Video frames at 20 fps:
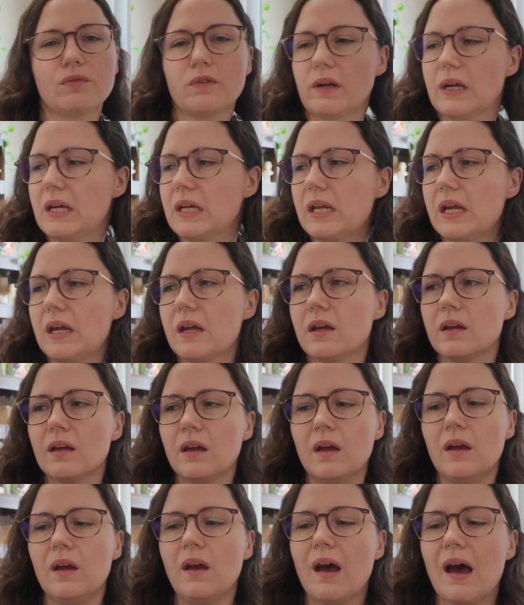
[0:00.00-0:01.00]
reading.
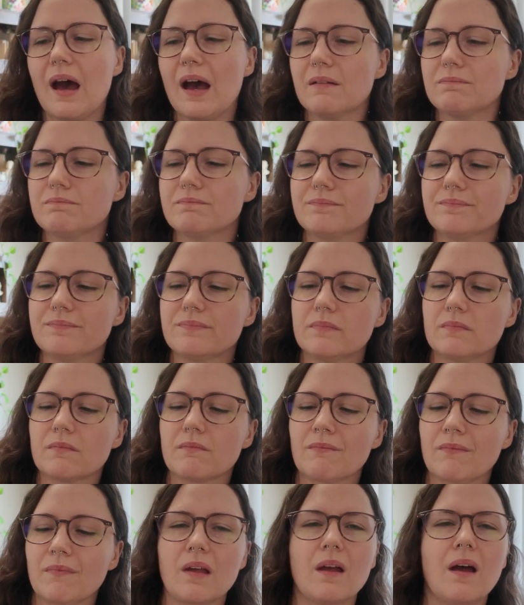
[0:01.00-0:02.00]
I
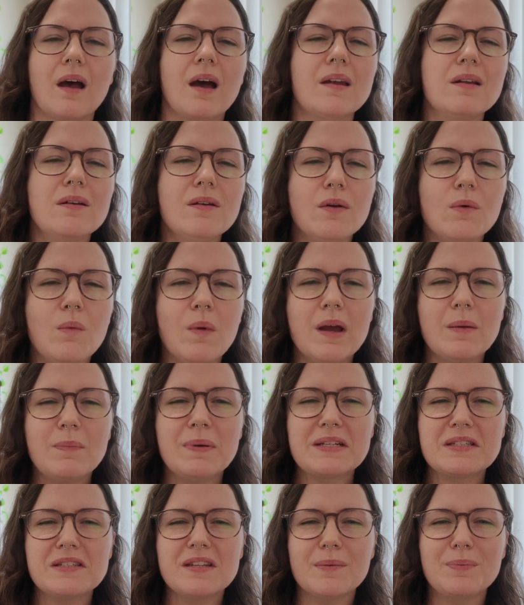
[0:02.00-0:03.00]
don't know why I
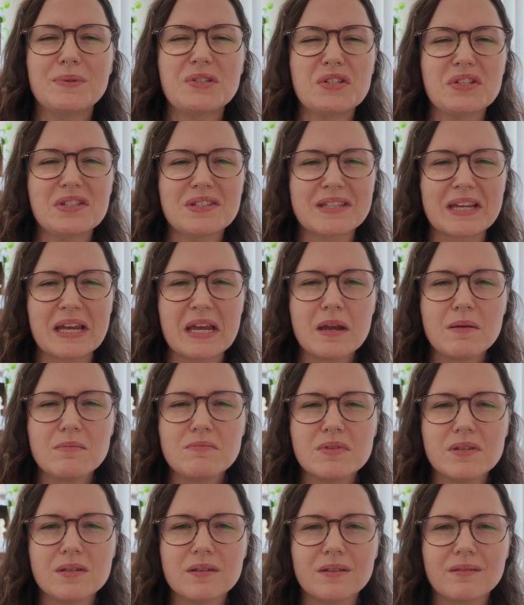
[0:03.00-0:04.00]
picked it up. It just
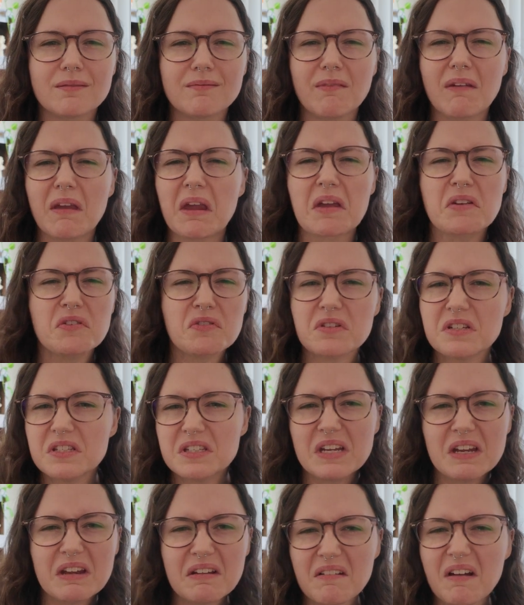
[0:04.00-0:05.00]
seemed
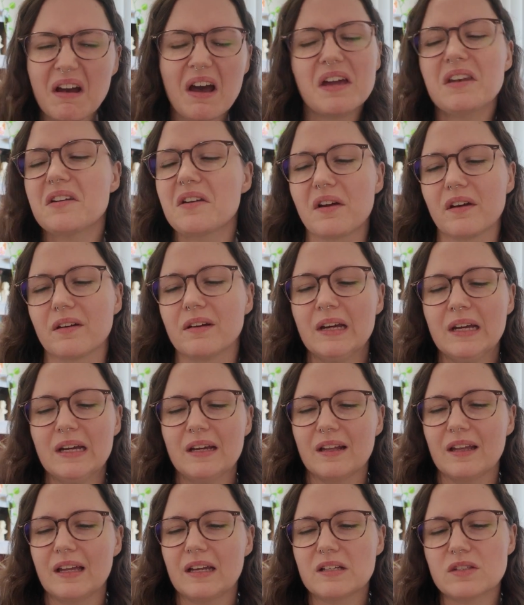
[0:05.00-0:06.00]
interesting. I don't know.
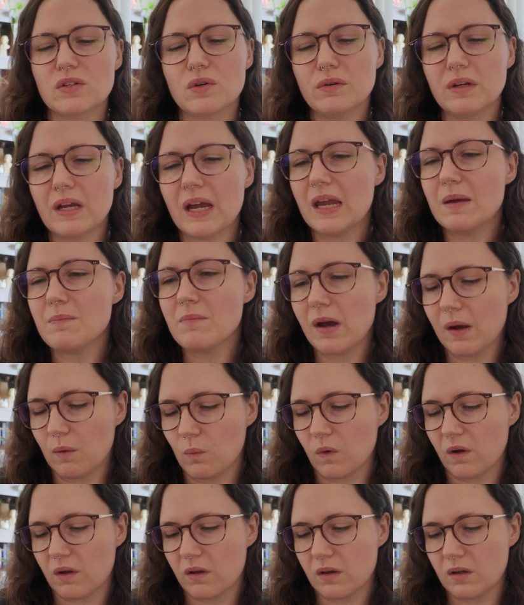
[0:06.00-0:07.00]
Like, it's called Eat My
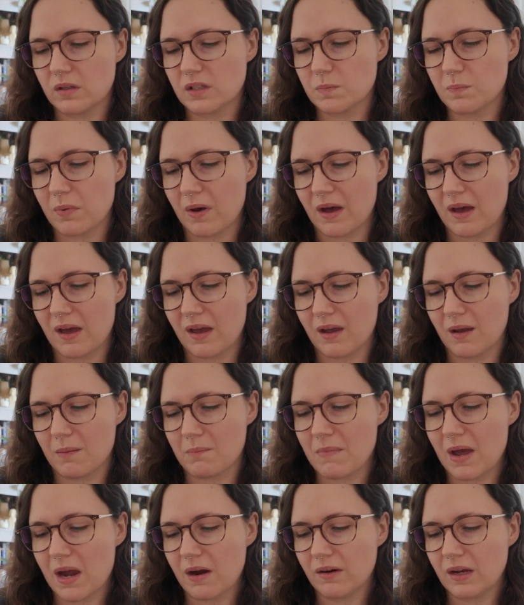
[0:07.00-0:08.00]
Words by
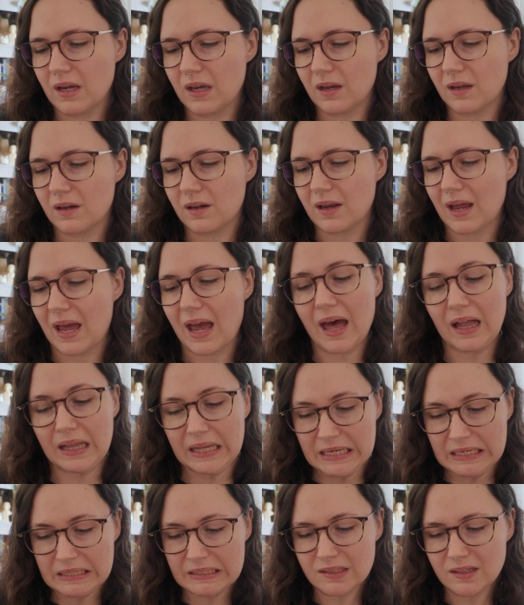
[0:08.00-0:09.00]
Marion
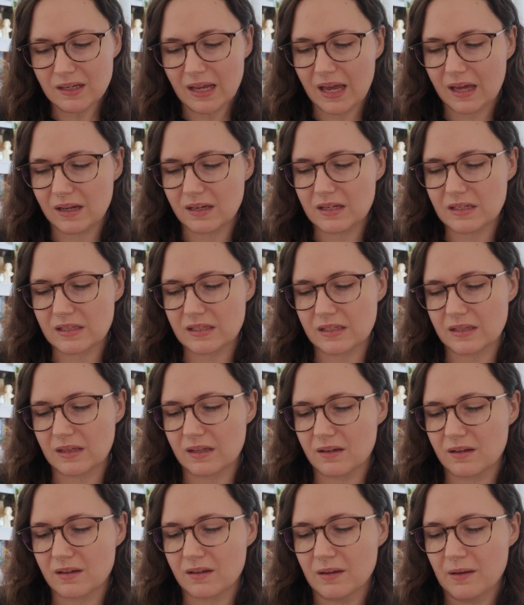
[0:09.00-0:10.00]
Halligan, and
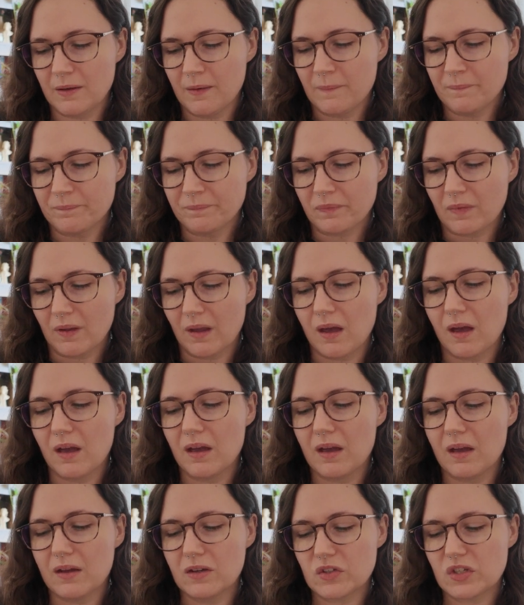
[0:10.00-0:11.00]

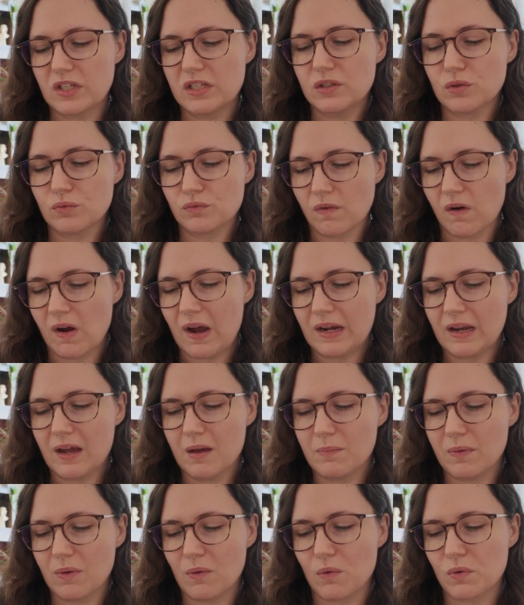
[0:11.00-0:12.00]
she's a
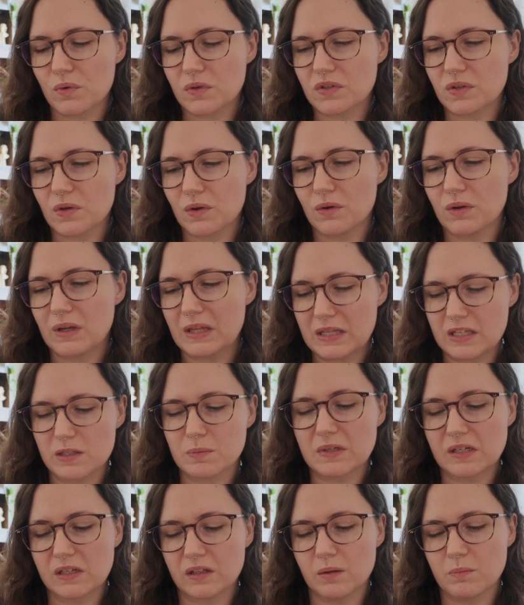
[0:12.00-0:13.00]
writer, but also in this
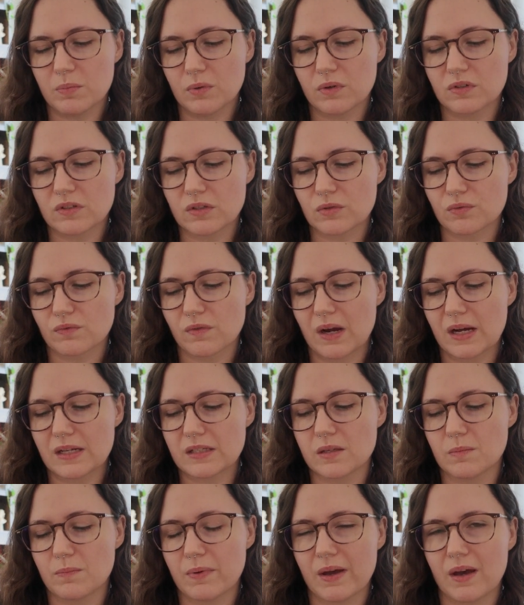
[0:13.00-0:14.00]
particular book just
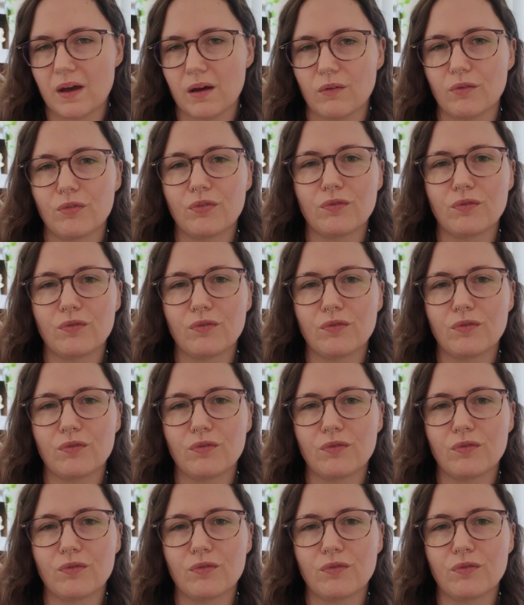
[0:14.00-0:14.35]
writes about